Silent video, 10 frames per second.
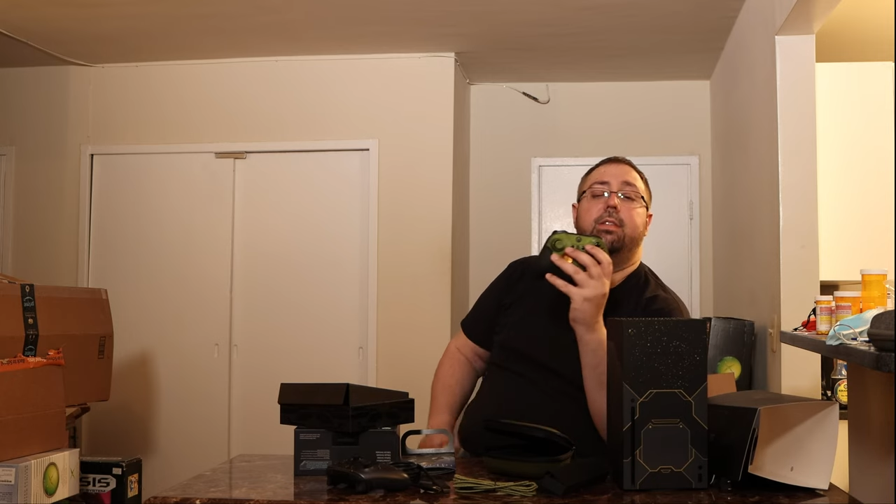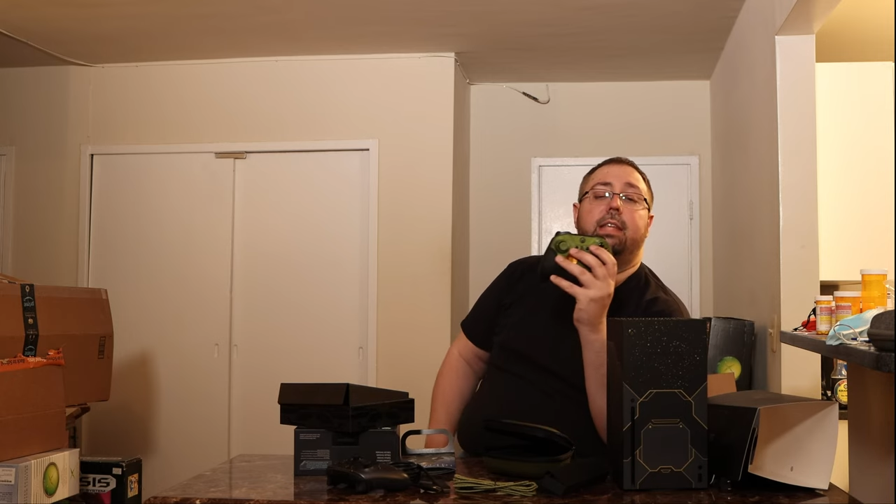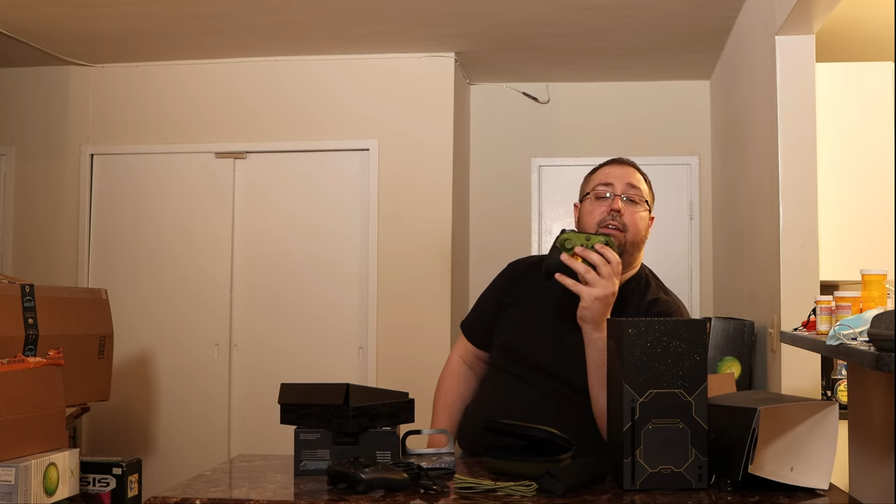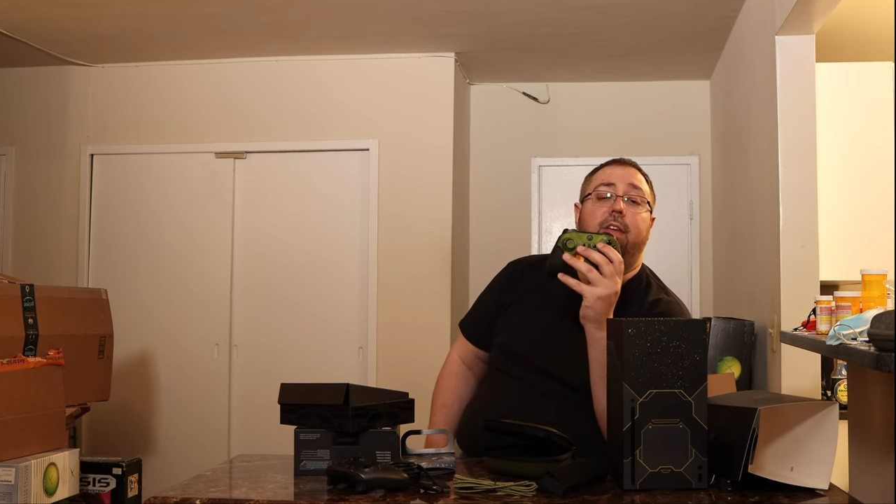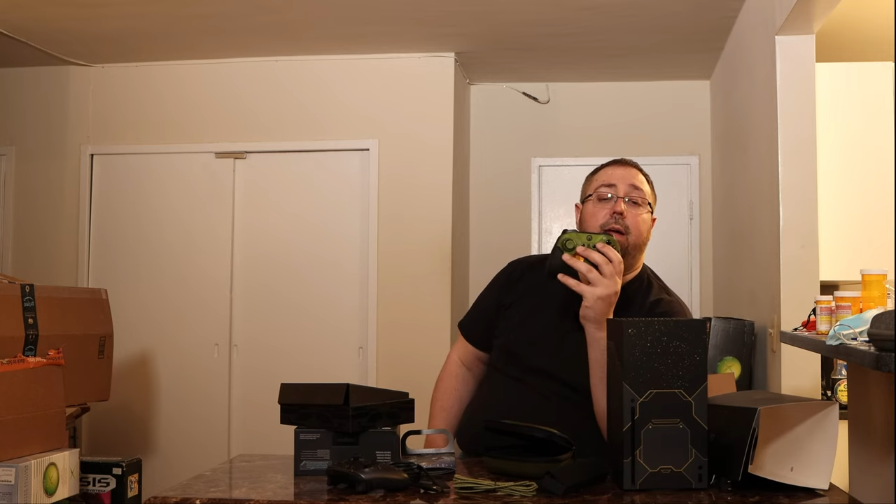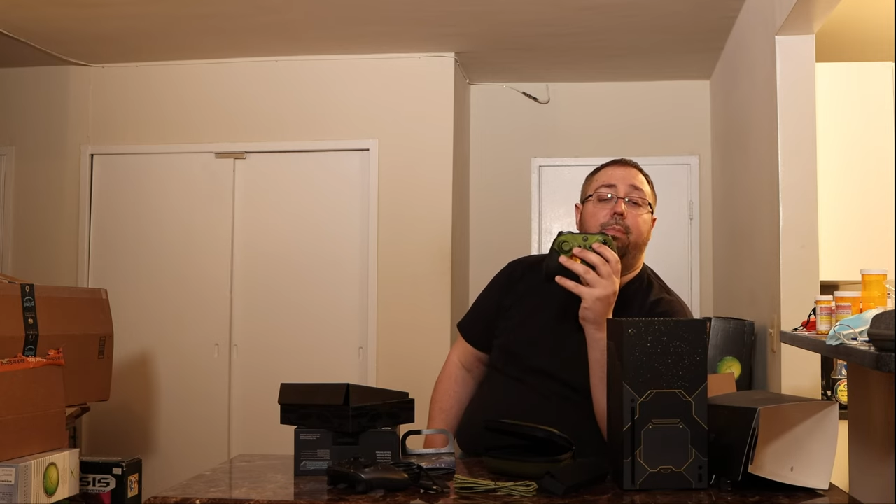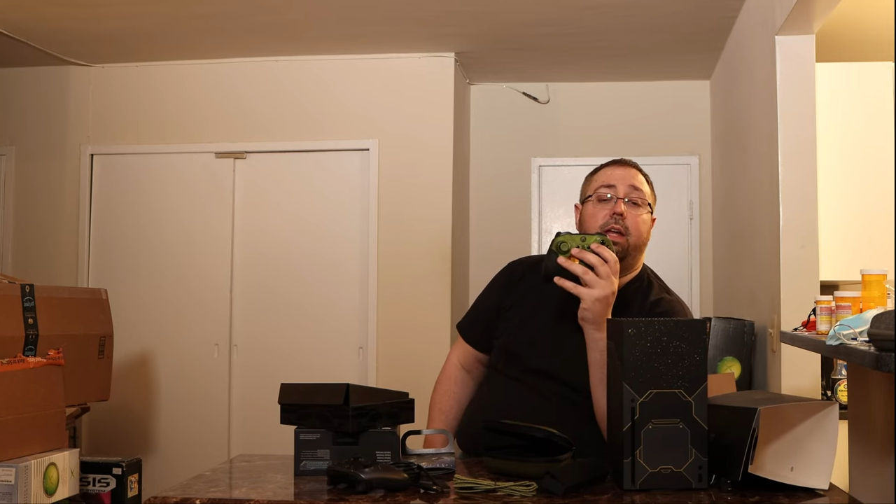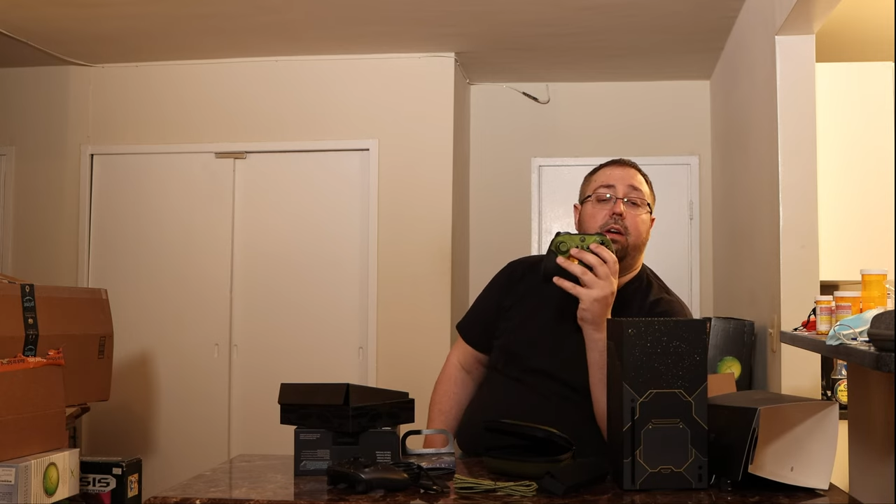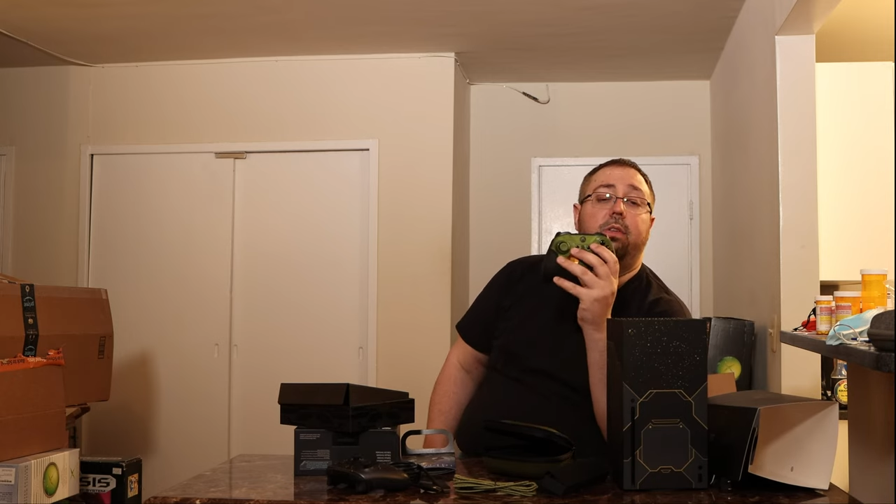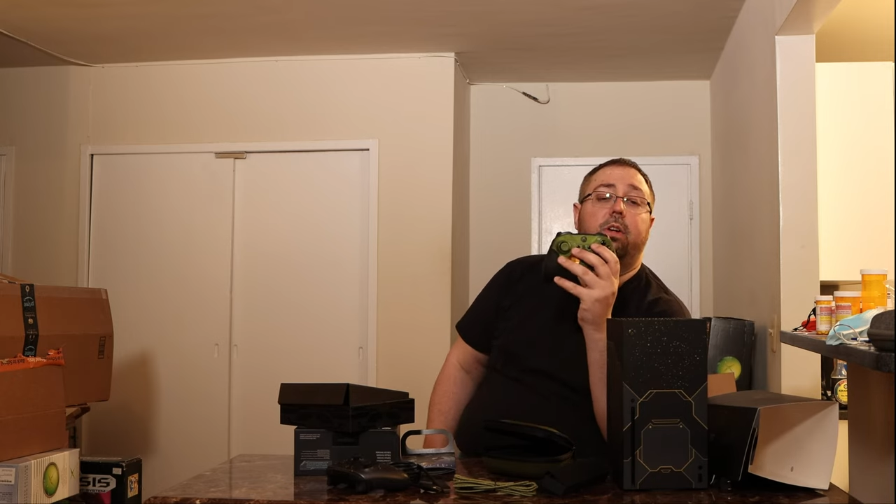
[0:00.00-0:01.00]
seven up
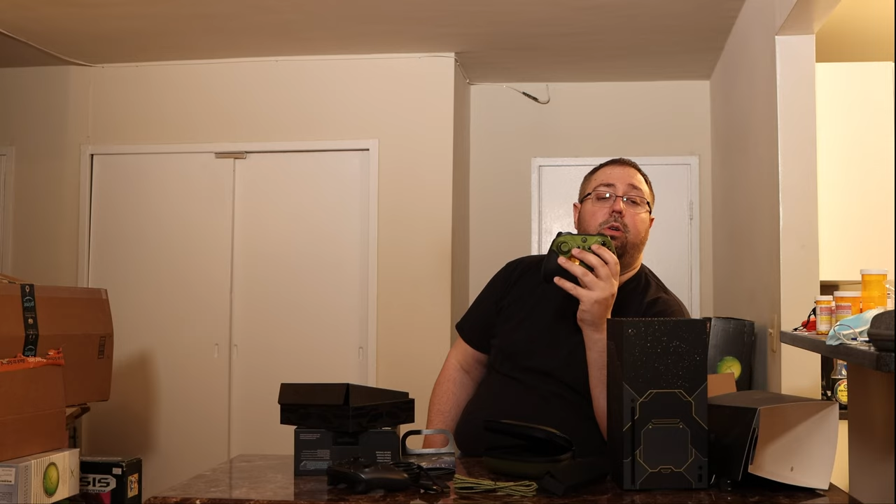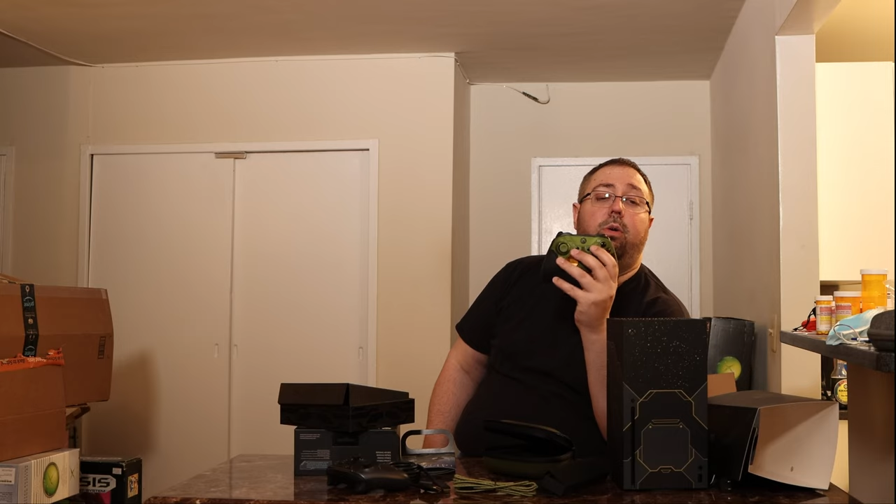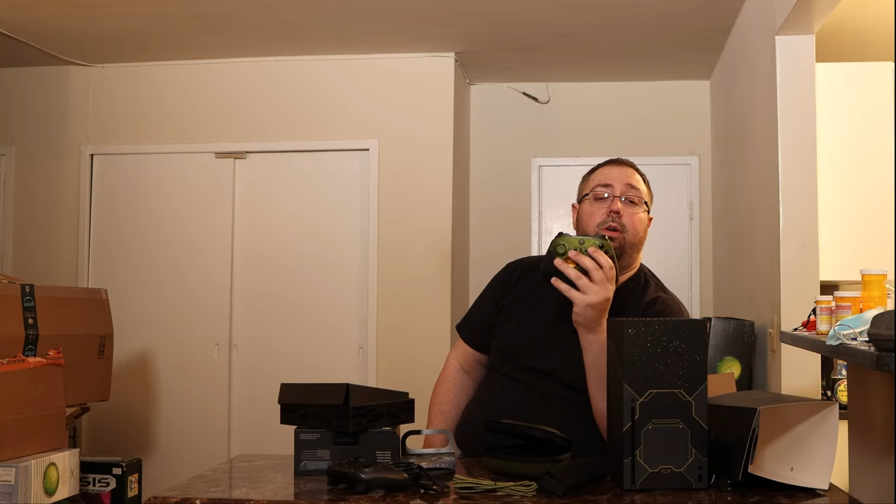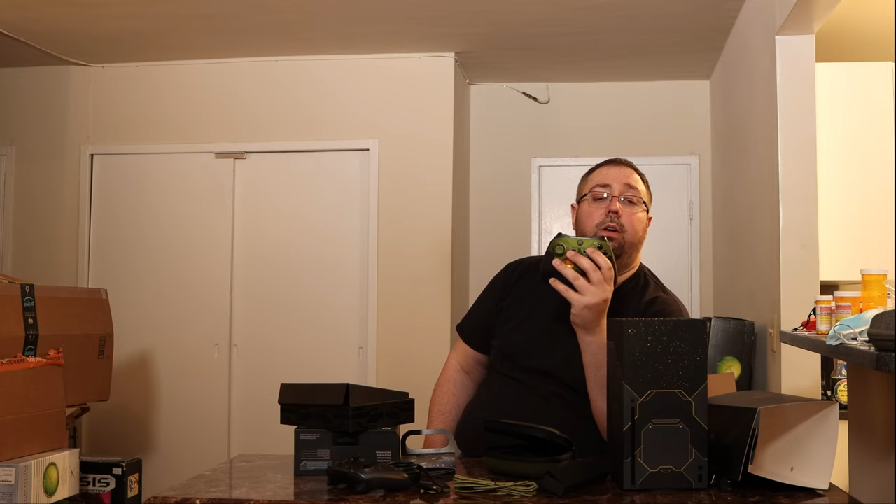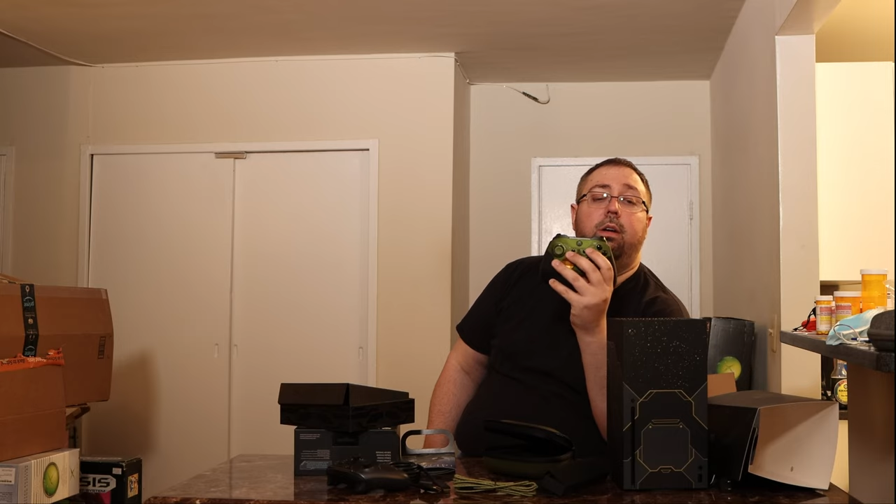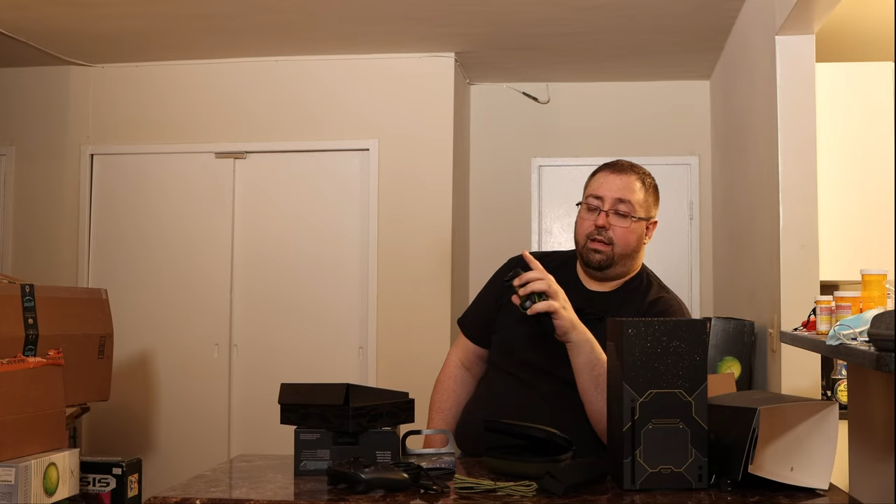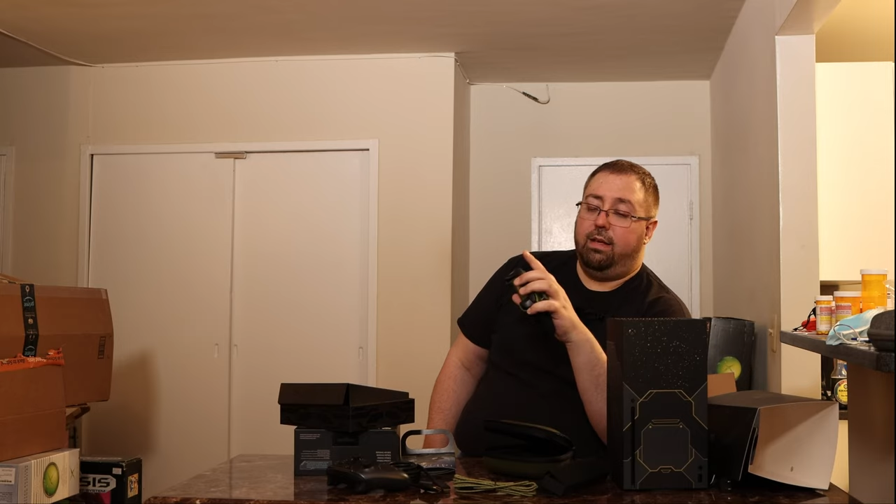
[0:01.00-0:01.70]
there in the corner.